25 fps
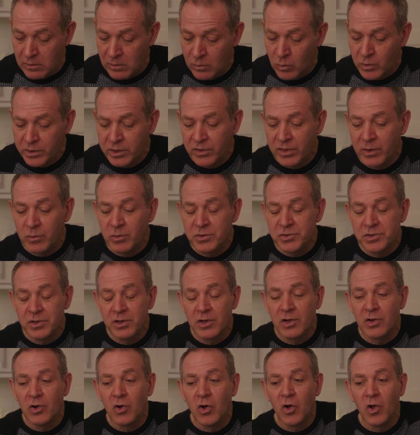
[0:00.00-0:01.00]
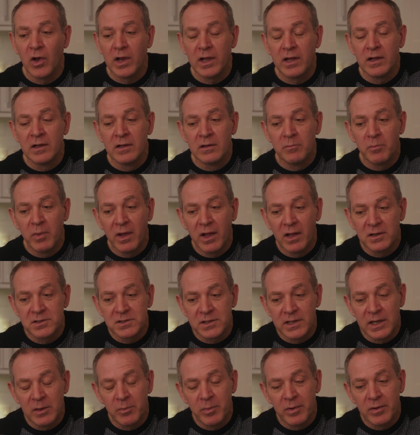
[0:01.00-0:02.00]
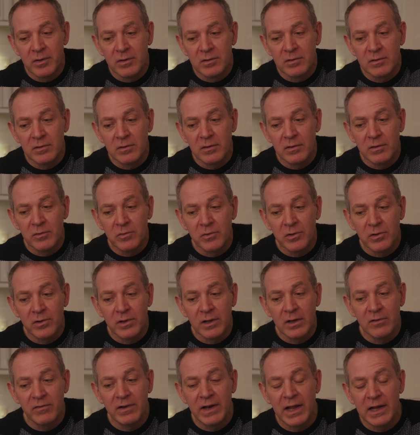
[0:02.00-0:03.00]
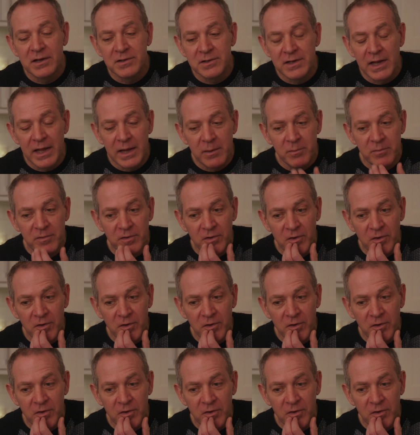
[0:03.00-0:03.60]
What do you think we should call her, Parsnip? Think of a nice name